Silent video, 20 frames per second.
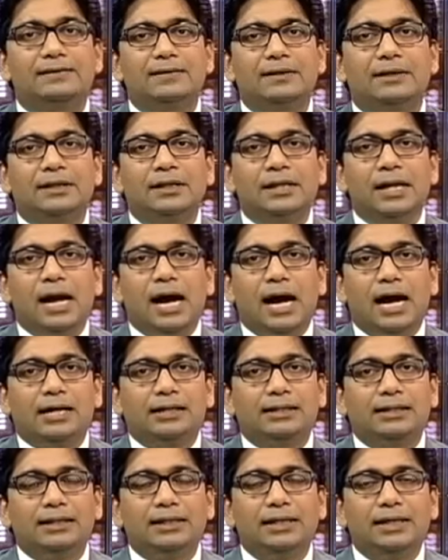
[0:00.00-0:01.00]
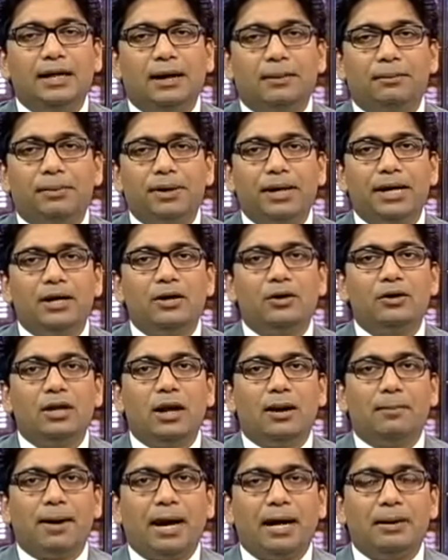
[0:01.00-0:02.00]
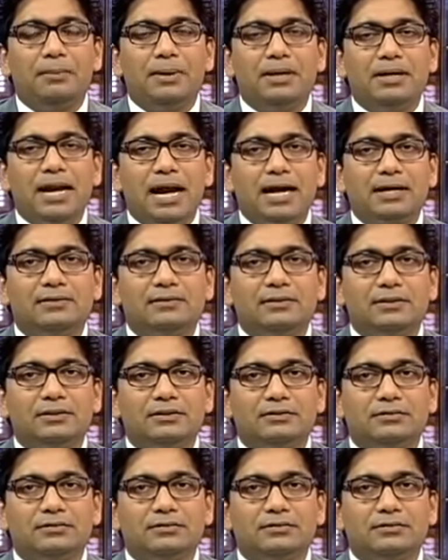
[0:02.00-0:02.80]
in, I think an upgrade on the apartment acts is